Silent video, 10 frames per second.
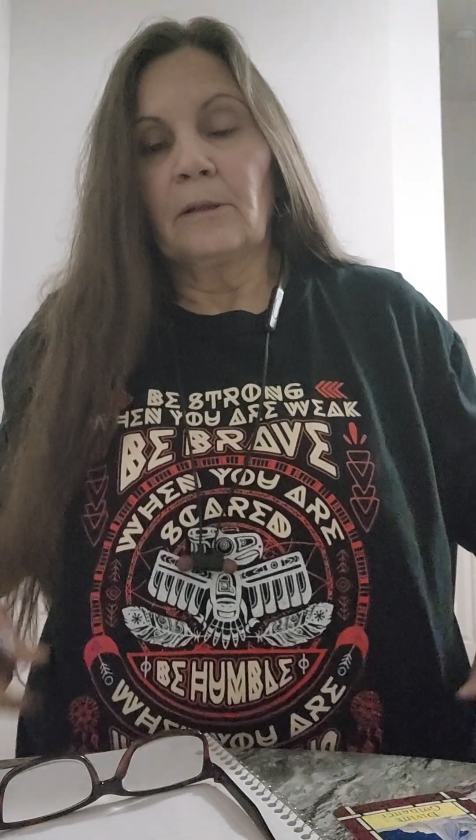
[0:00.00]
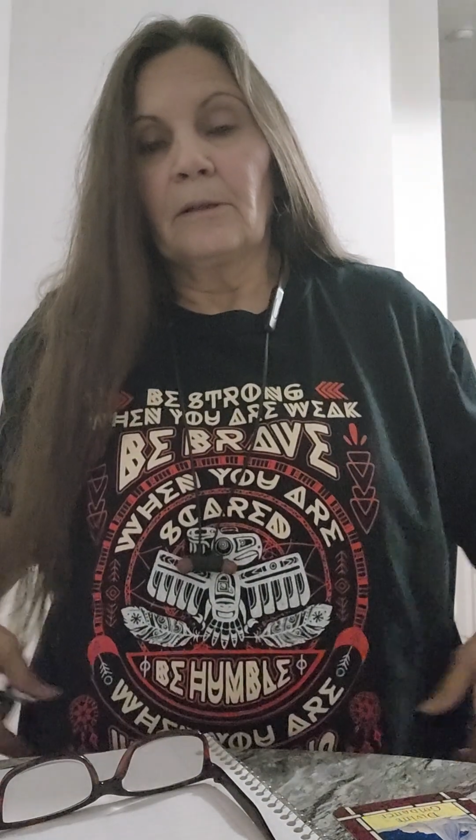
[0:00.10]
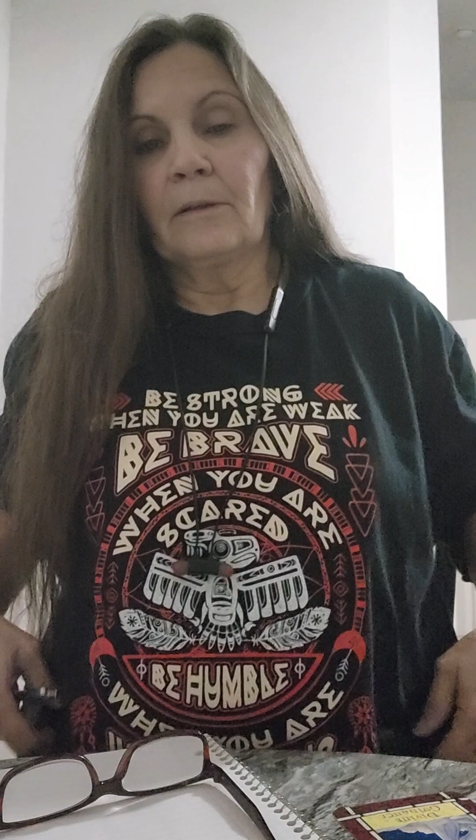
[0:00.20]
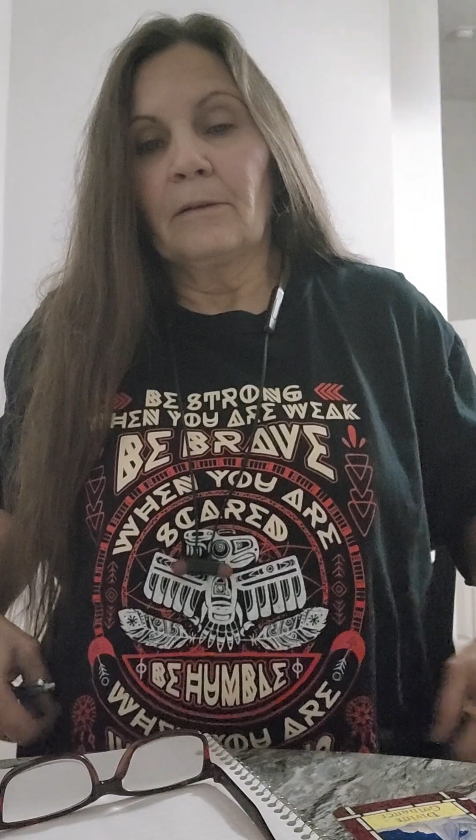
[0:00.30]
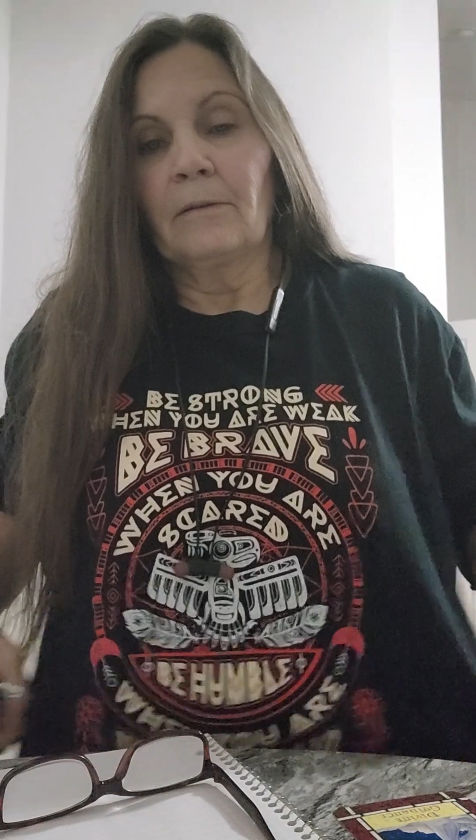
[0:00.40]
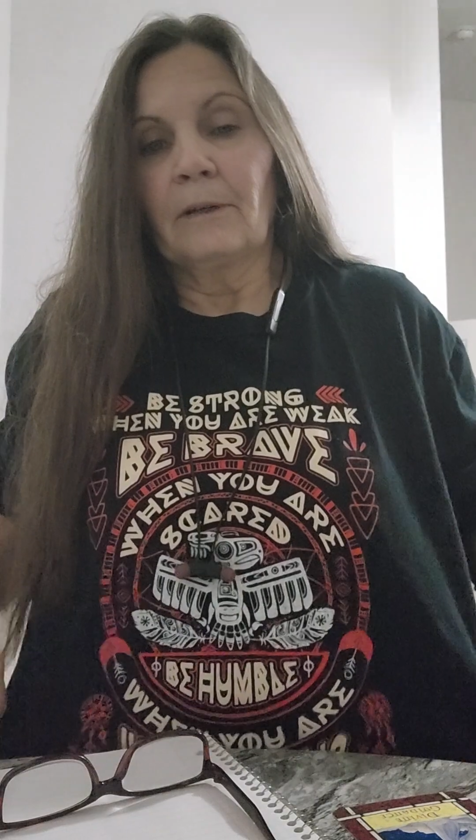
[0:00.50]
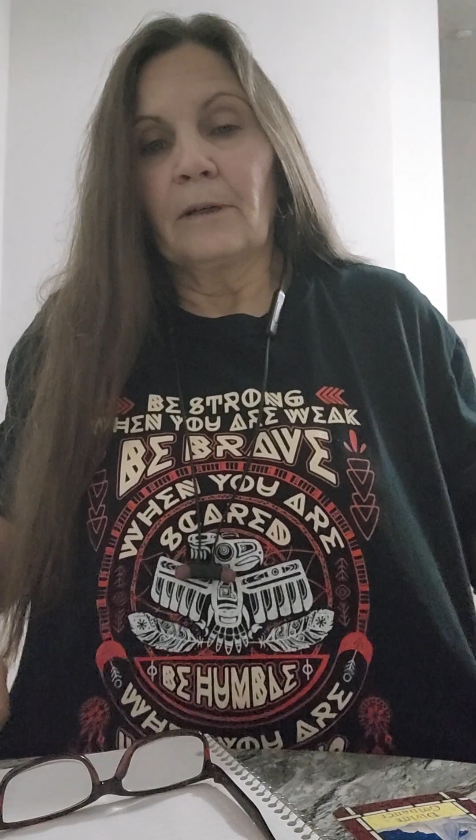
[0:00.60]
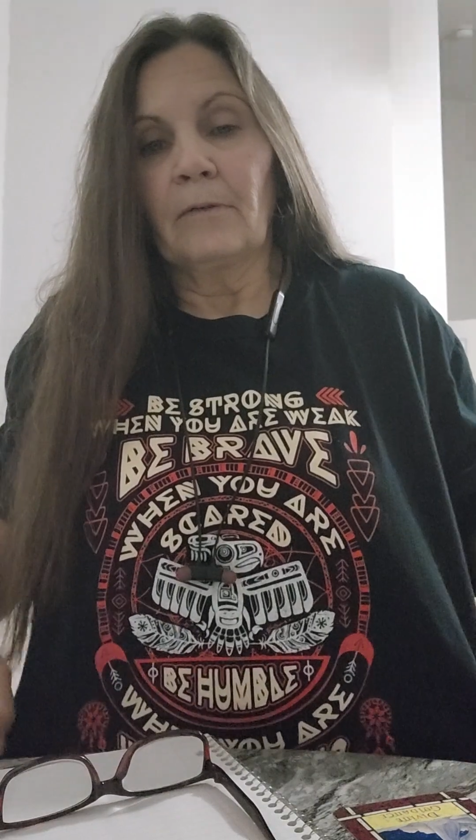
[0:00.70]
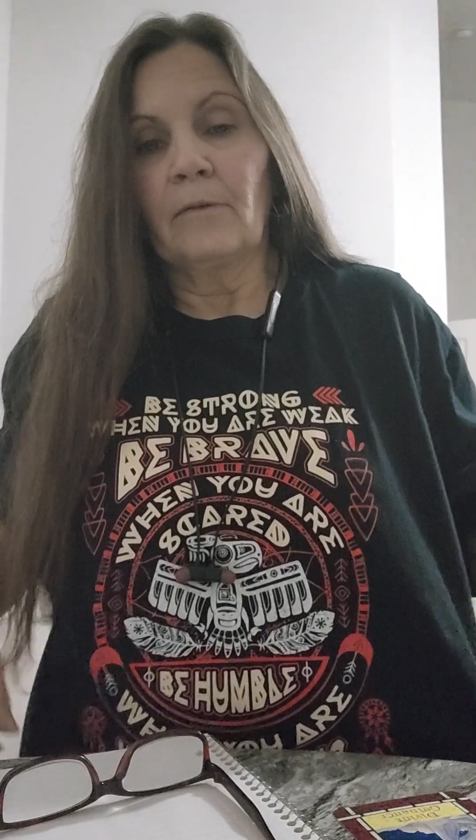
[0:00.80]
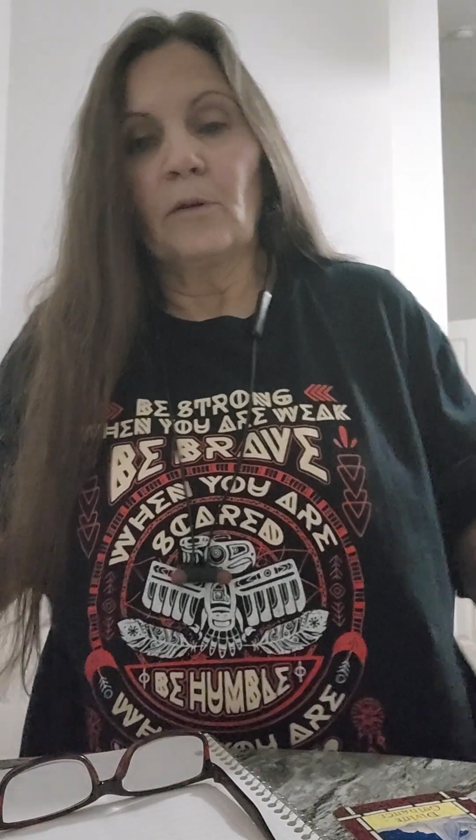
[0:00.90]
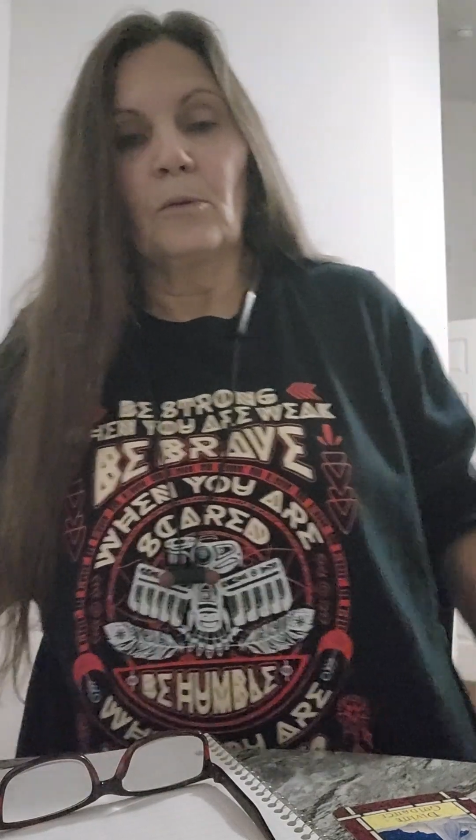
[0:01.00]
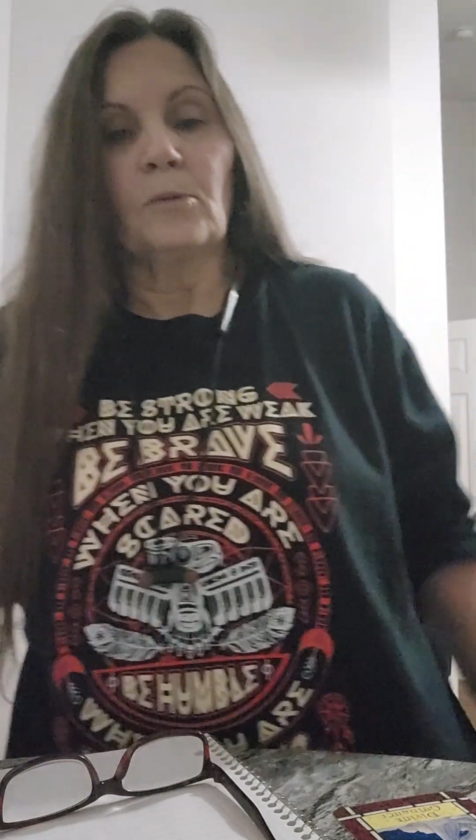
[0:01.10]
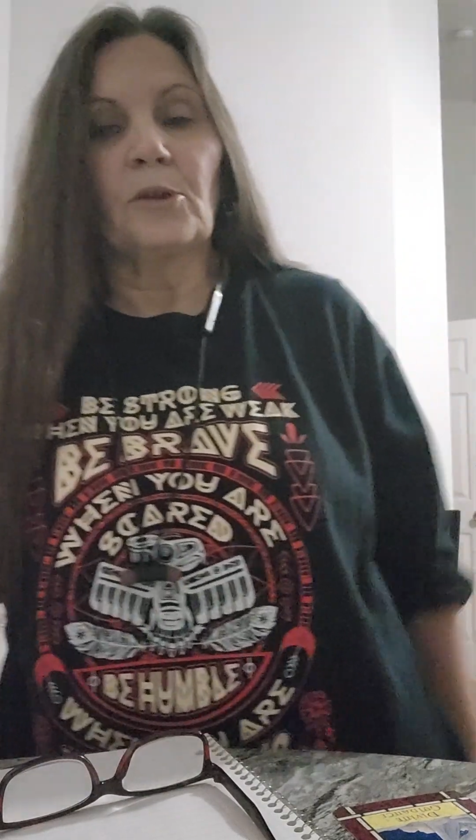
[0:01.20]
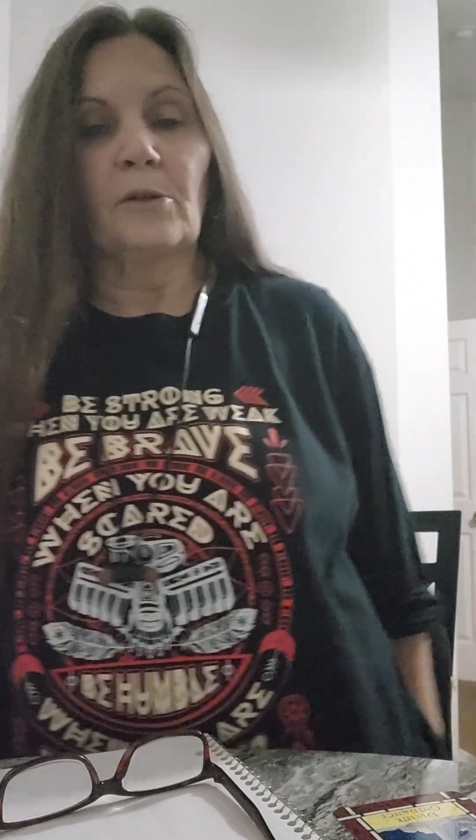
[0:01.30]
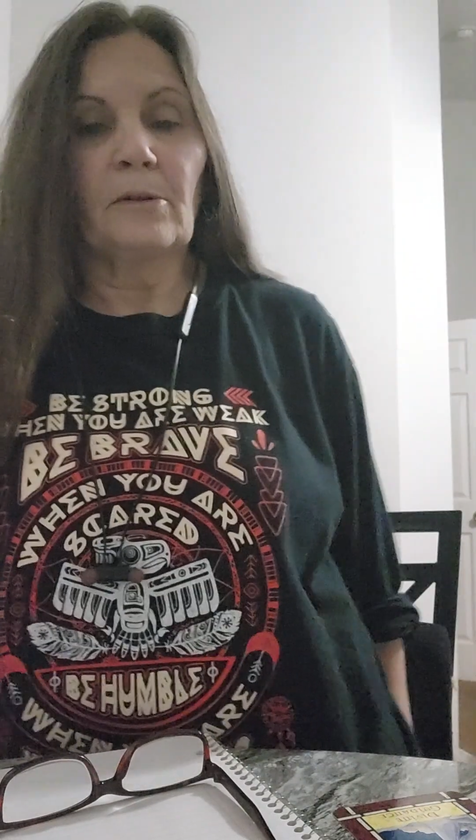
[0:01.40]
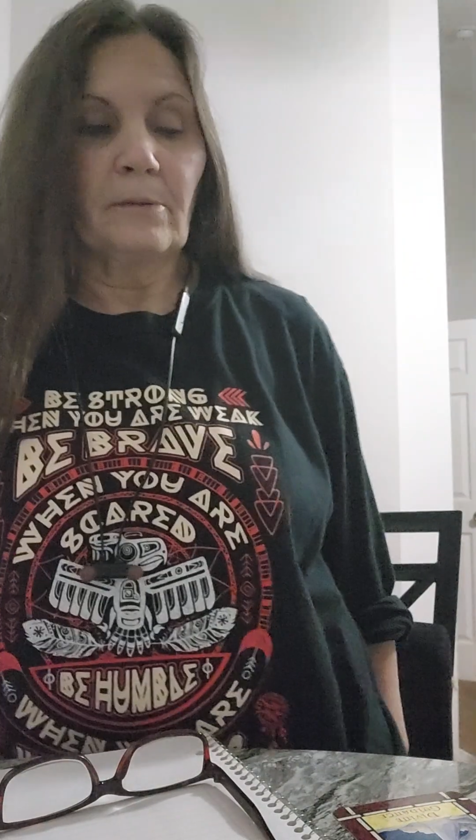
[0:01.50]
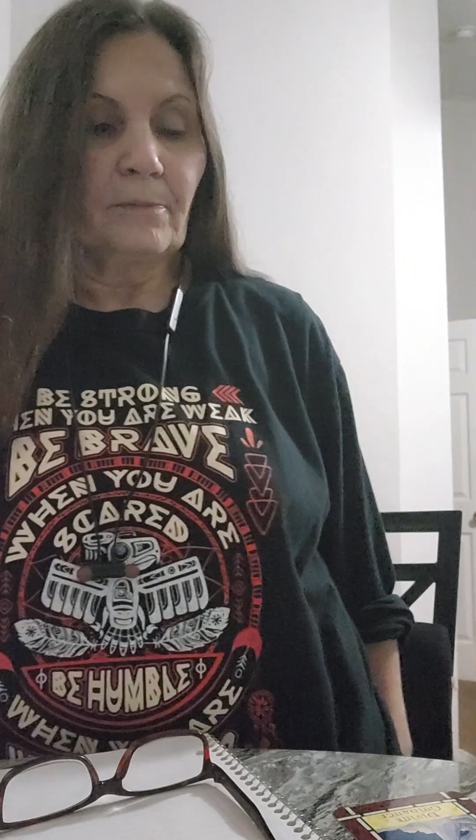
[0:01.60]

a kind of a cool shirt.